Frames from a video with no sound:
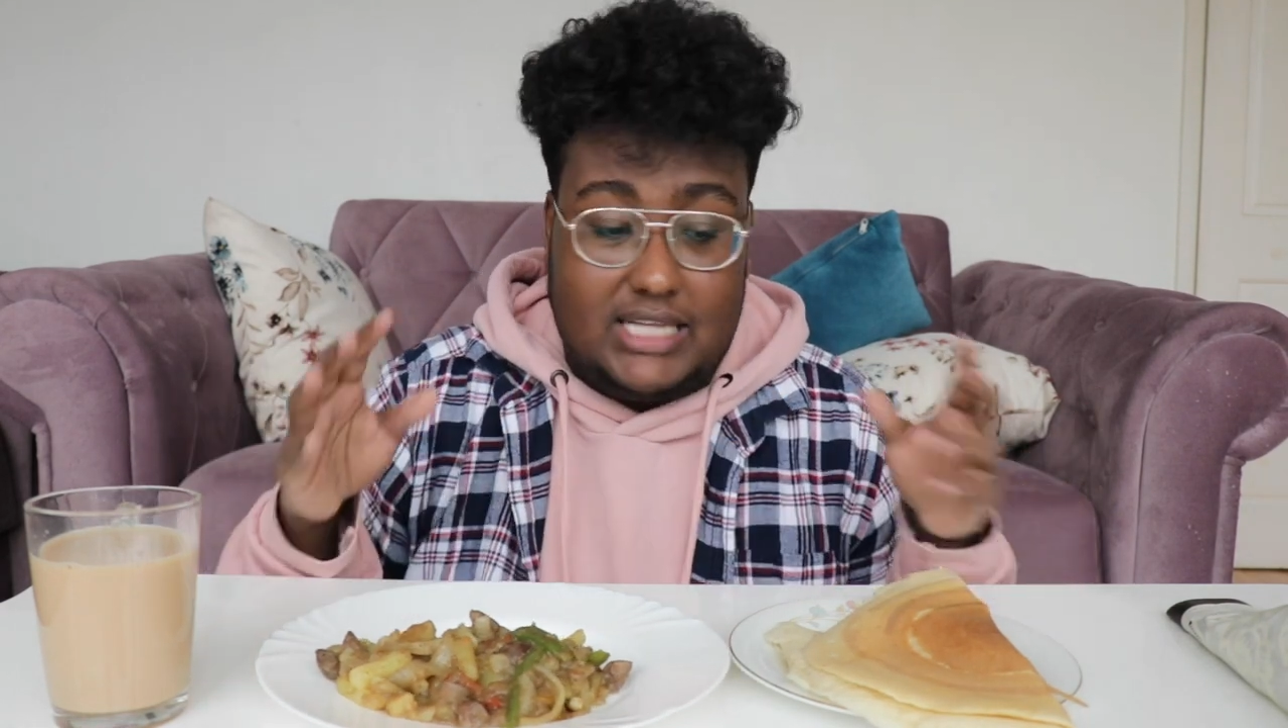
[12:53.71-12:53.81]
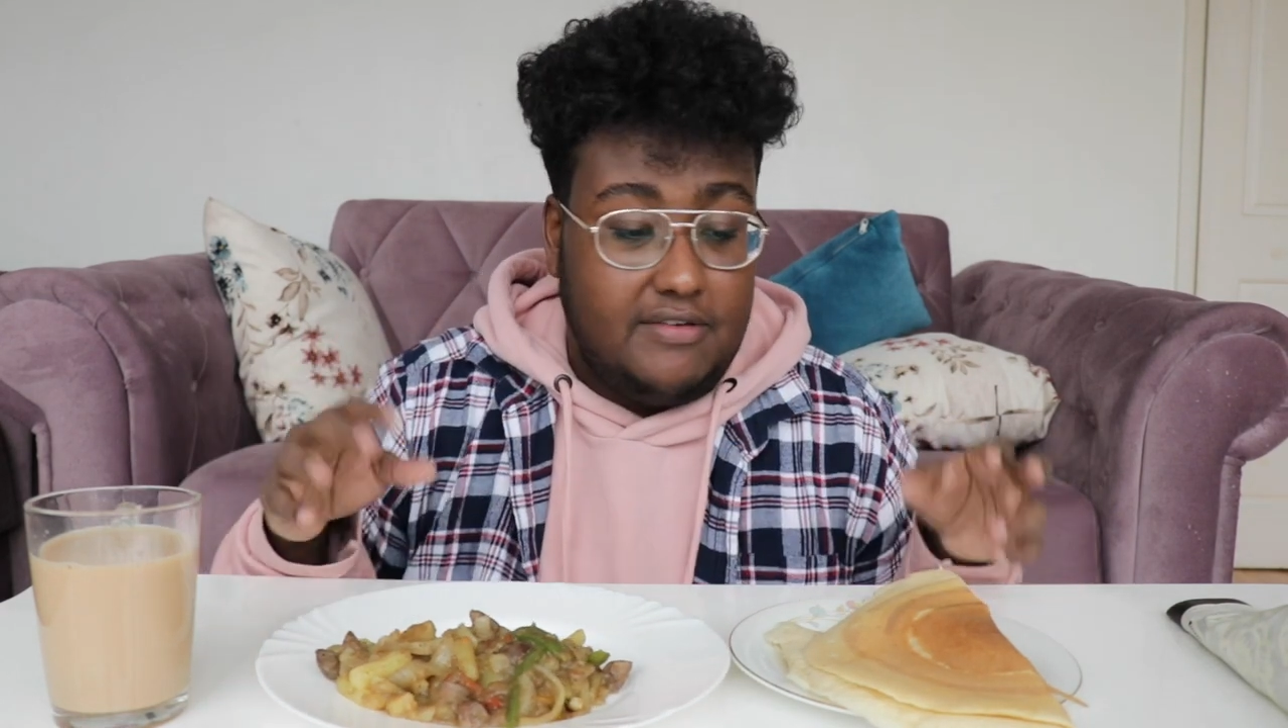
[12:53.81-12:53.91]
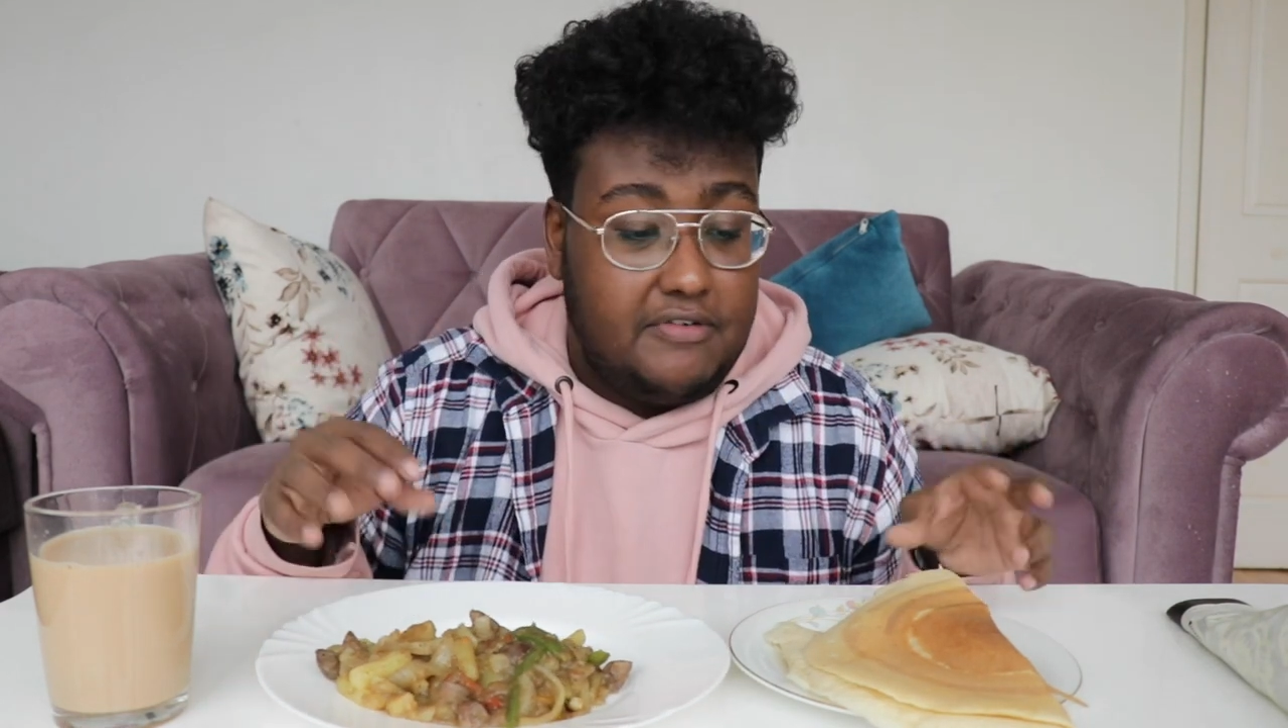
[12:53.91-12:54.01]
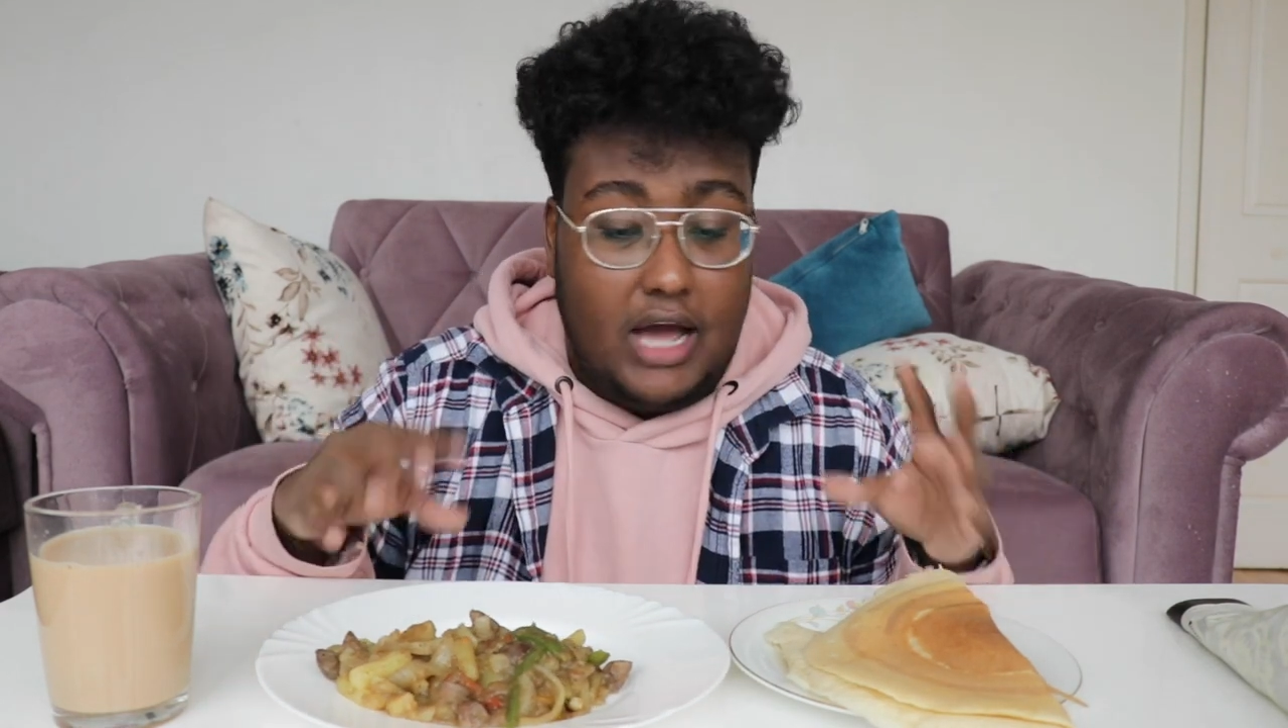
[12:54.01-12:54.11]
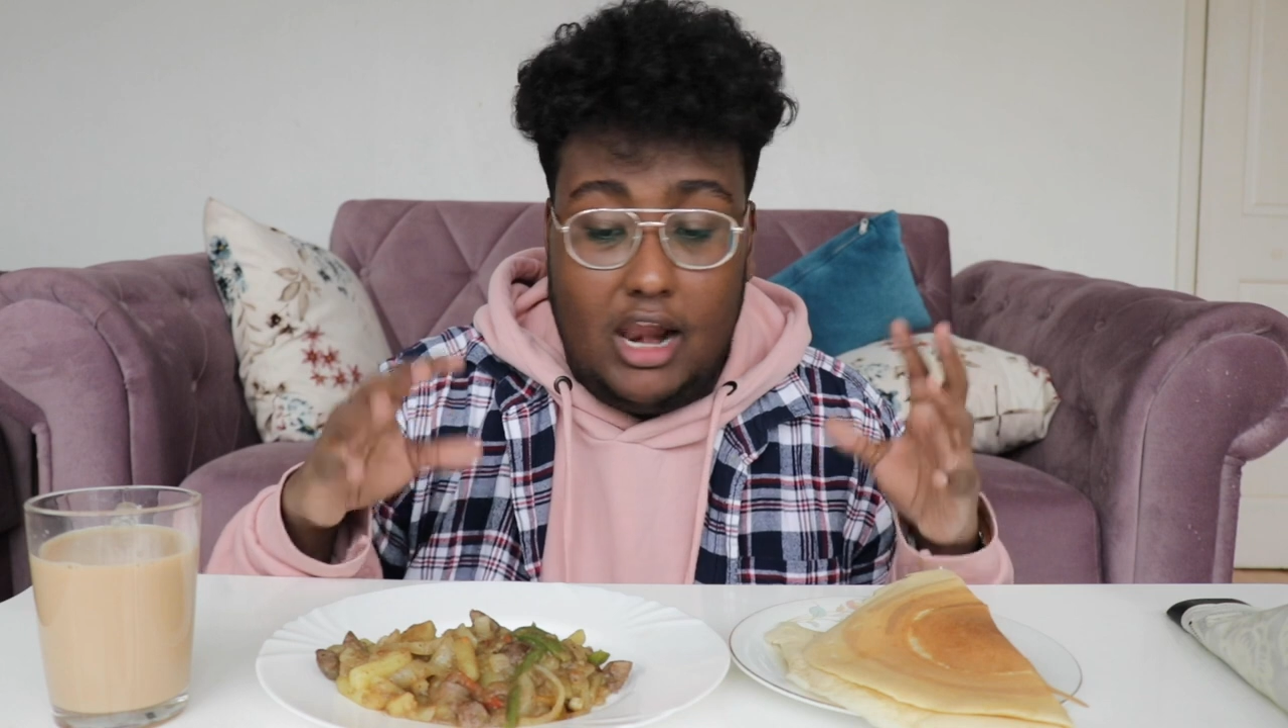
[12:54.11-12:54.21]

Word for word: everything.